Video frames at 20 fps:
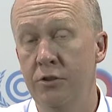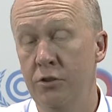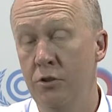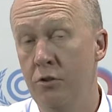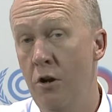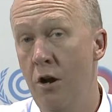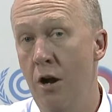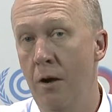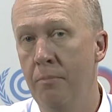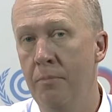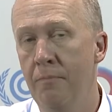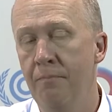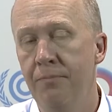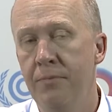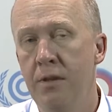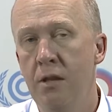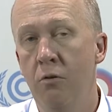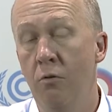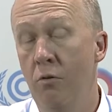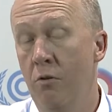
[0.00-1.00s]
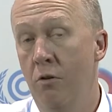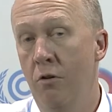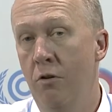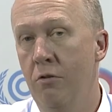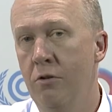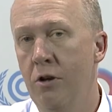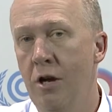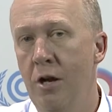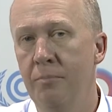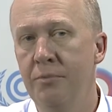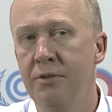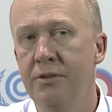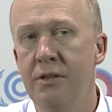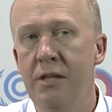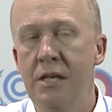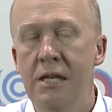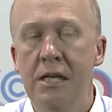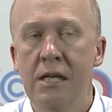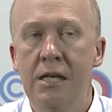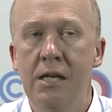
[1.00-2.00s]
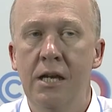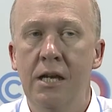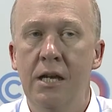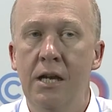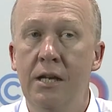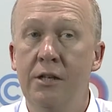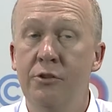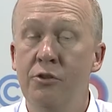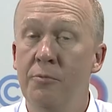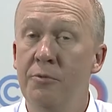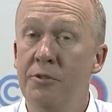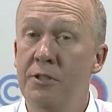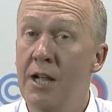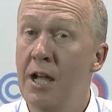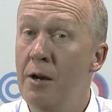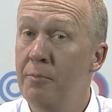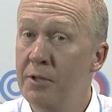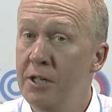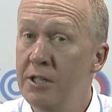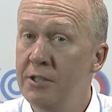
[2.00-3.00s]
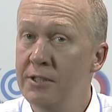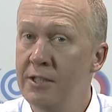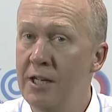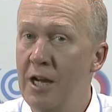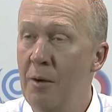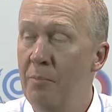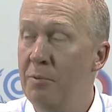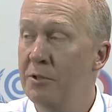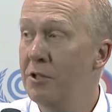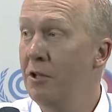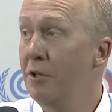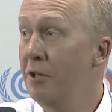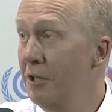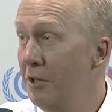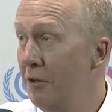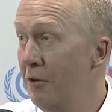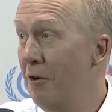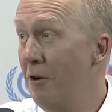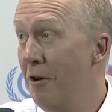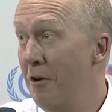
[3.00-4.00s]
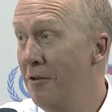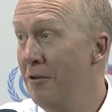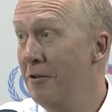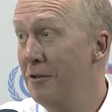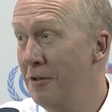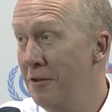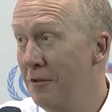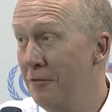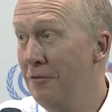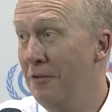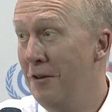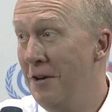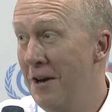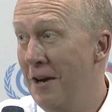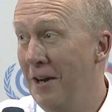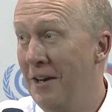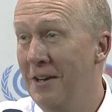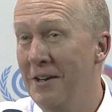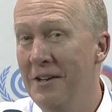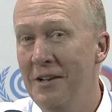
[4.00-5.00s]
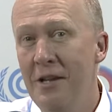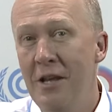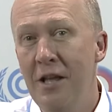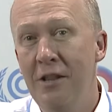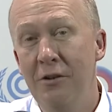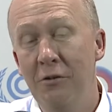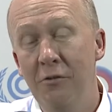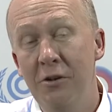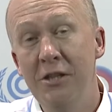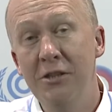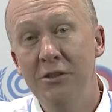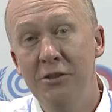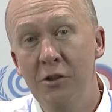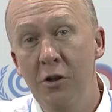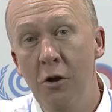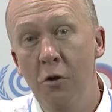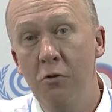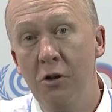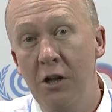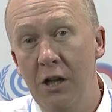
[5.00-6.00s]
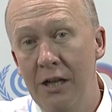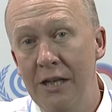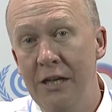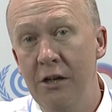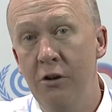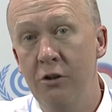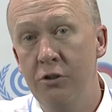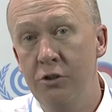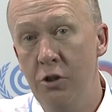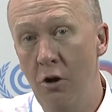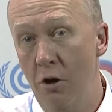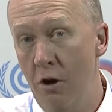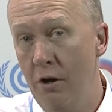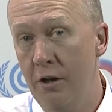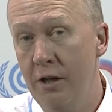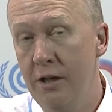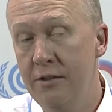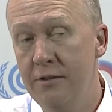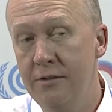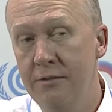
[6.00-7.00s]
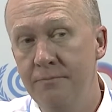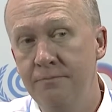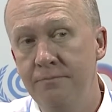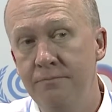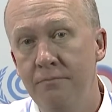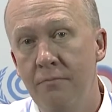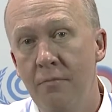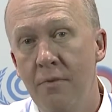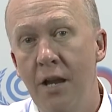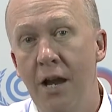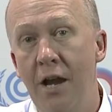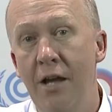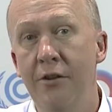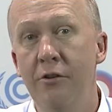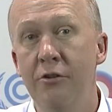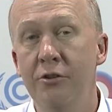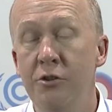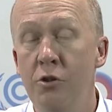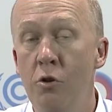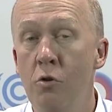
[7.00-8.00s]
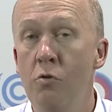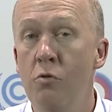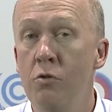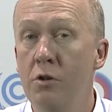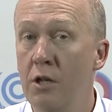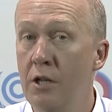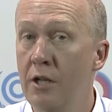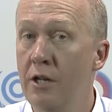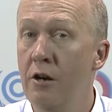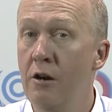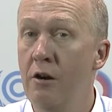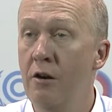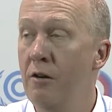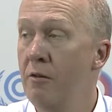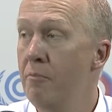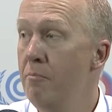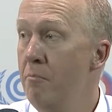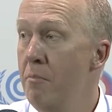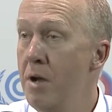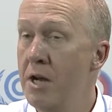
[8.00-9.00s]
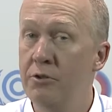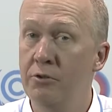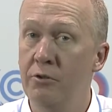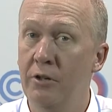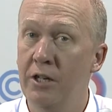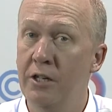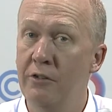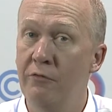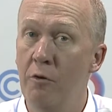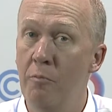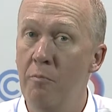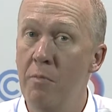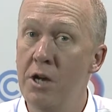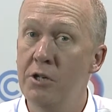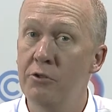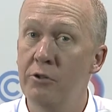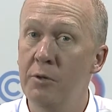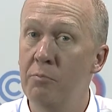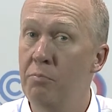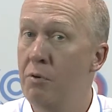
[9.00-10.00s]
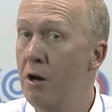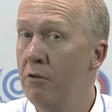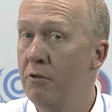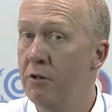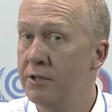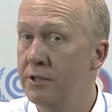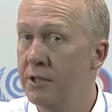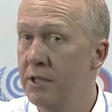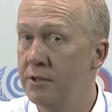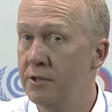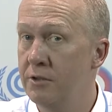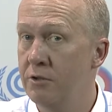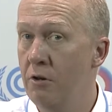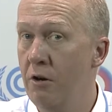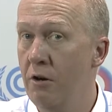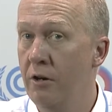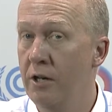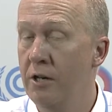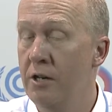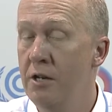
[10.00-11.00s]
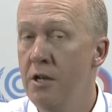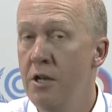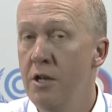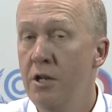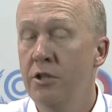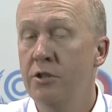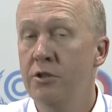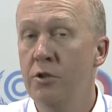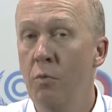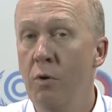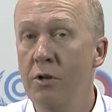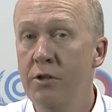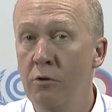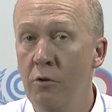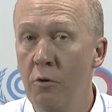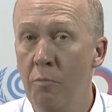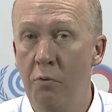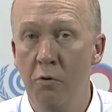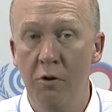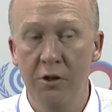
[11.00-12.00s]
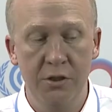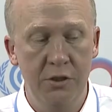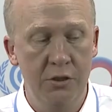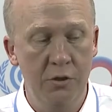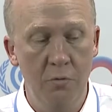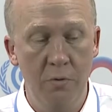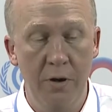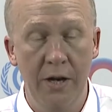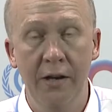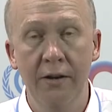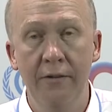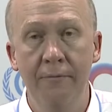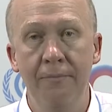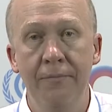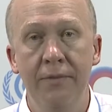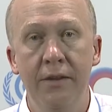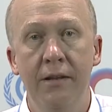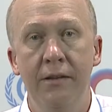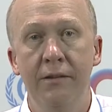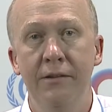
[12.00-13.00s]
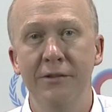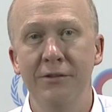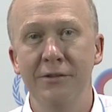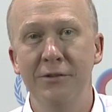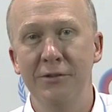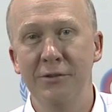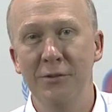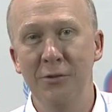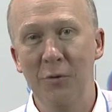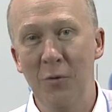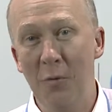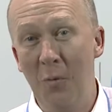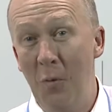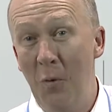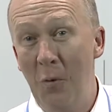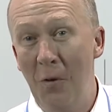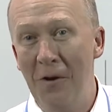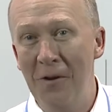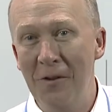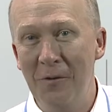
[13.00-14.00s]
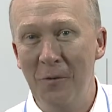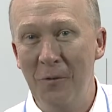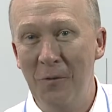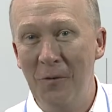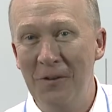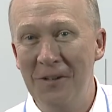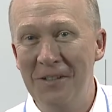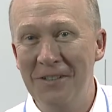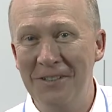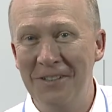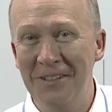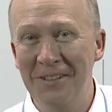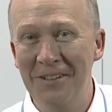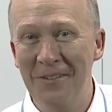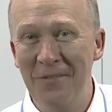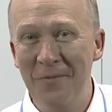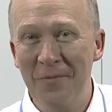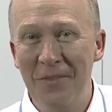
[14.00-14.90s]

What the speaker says: COP, or all COPs. In terms of the adaptation gap, it's a little harder to define. There is no clear target, and there's no clear metric for measuring progress against a target. So what the report's doing, this is the report we're releasing,